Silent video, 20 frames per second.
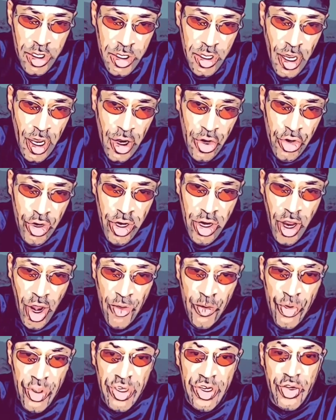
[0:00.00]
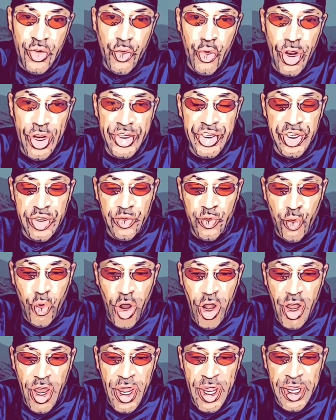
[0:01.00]
Now, I really question
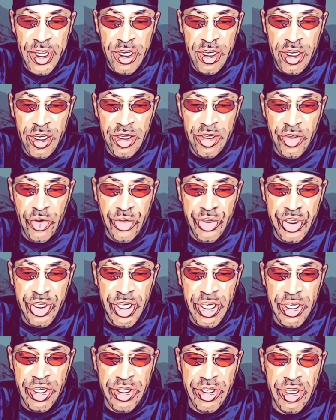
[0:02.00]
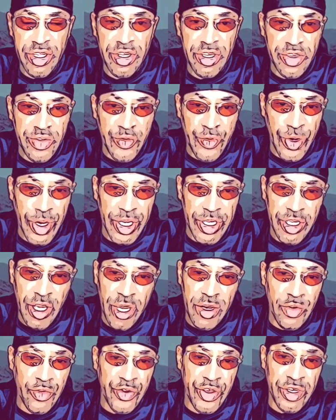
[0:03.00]
why Yoshida's in this race.
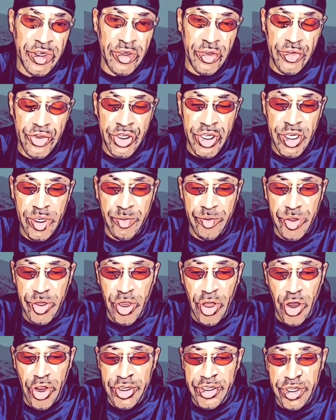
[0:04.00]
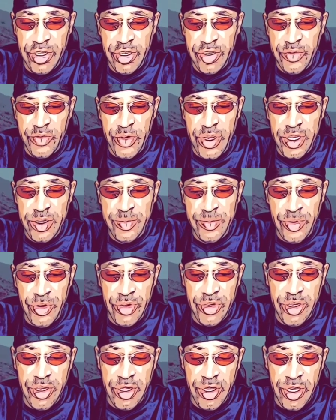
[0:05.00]
I don't think Yoshida belongs in this race,
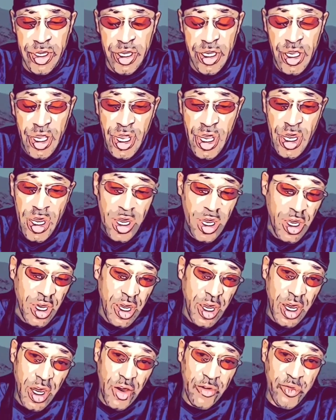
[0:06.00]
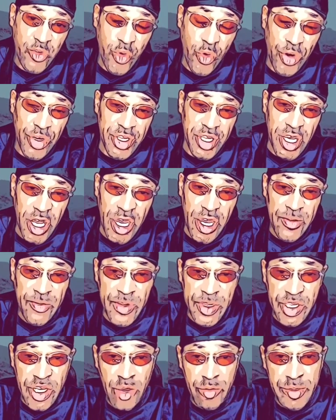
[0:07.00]
personally. Of course, yeah, if
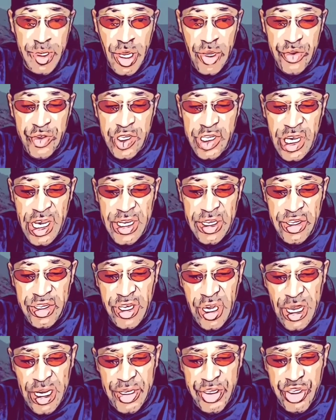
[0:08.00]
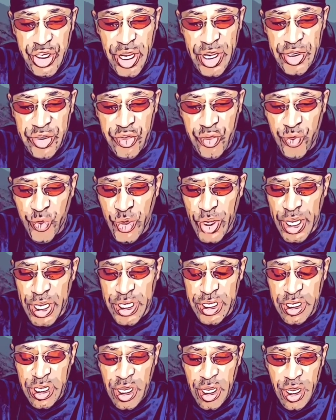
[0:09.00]
he's coming out the gate, he's got a chance to
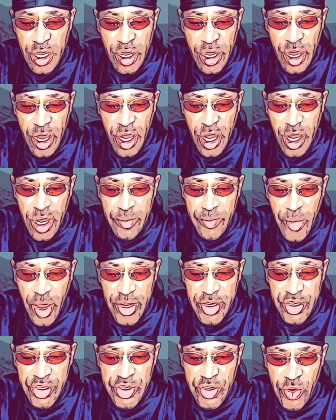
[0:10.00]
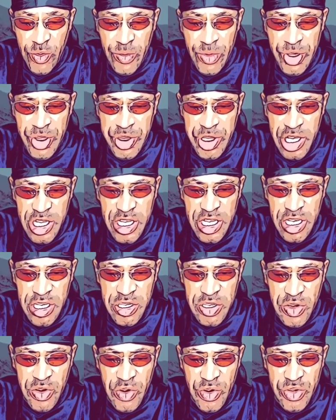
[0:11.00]
win. I just don't really think
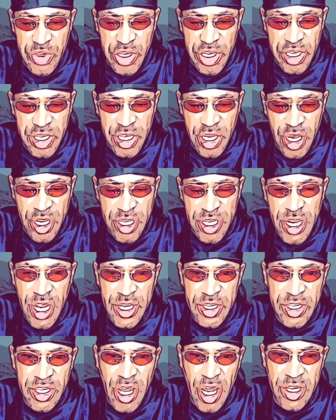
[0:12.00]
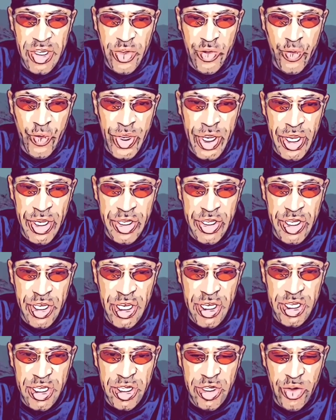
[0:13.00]
he's earned it. He hasn't gotten a win
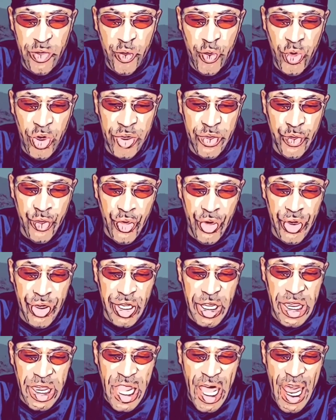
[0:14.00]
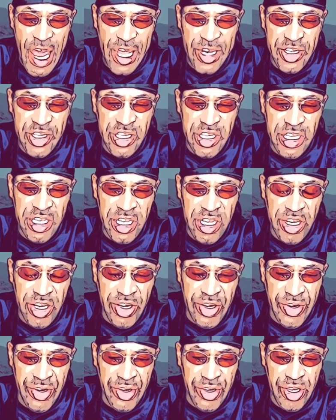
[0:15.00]
since the Woodward last
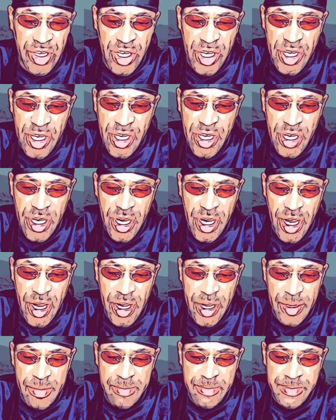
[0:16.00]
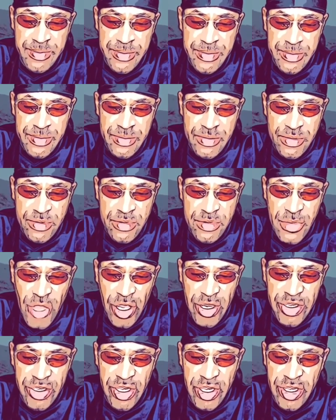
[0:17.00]
year.
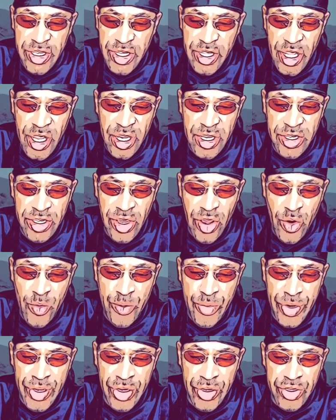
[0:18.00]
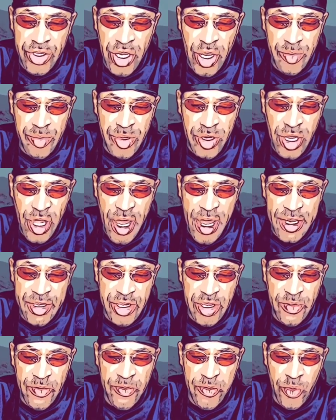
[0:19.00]
Since then, you know, Breeders' Cup
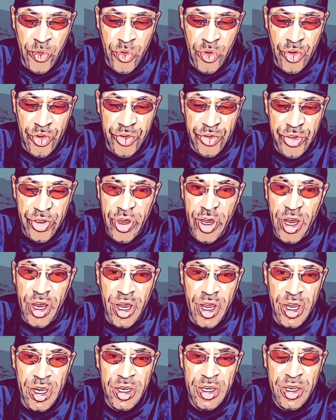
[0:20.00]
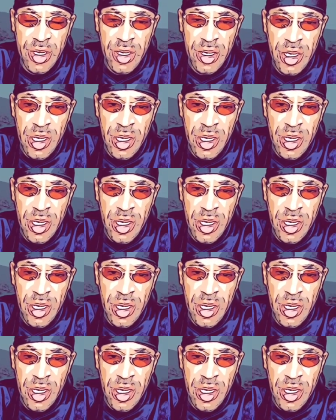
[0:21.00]
Classic, 4th.